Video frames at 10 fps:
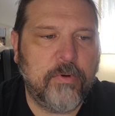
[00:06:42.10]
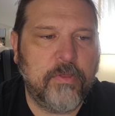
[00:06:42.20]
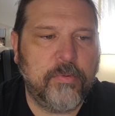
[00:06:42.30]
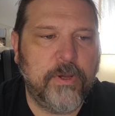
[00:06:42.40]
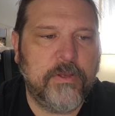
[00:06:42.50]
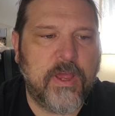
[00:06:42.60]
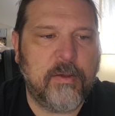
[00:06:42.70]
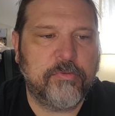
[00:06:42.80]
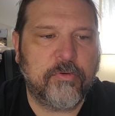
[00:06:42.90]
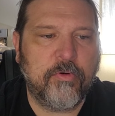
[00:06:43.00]
there's
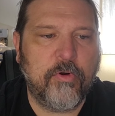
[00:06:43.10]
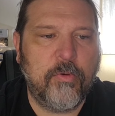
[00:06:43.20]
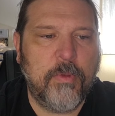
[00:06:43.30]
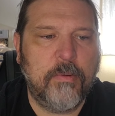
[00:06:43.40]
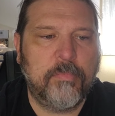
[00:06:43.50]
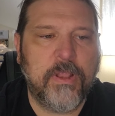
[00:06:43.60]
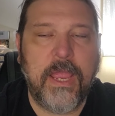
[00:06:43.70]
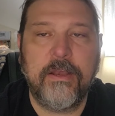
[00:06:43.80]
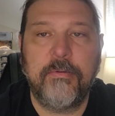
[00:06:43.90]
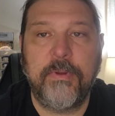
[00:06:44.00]
also 2023
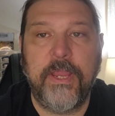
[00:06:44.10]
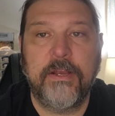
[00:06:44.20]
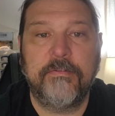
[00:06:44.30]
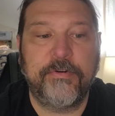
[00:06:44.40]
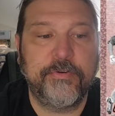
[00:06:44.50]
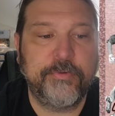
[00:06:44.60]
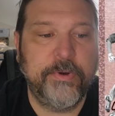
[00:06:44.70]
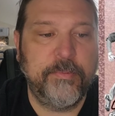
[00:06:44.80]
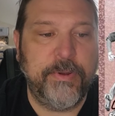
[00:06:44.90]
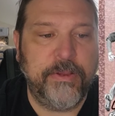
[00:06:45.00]
Topps Chrome
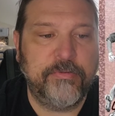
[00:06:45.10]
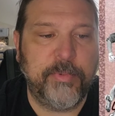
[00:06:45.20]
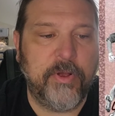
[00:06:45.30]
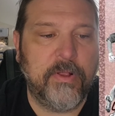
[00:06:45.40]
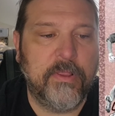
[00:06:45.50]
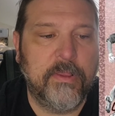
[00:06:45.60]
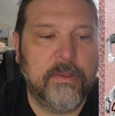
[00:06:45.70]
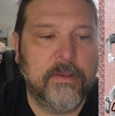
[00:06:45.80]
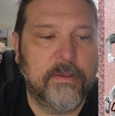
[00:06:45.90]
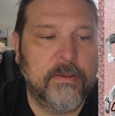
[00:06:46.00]
Platinum
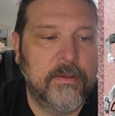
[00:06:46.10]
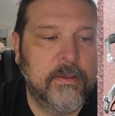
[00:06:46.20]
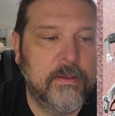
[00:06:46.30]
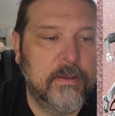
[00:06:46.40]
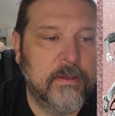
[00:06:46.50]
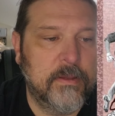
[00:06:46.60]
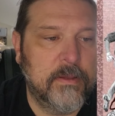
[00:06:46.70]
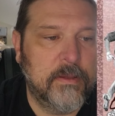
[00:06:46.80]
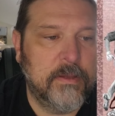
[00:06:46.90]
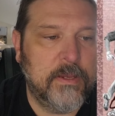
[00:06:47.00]
Anniversary Baseball.